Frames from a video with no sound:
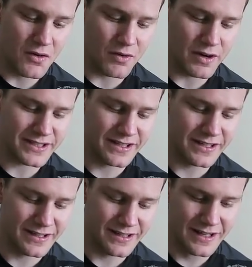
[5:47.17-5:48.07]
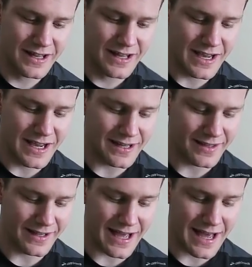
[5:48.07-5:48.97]
risk
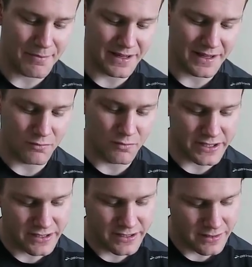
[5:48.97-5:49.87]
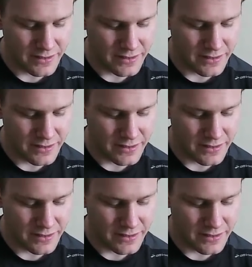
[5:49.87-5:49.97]
anything happening, which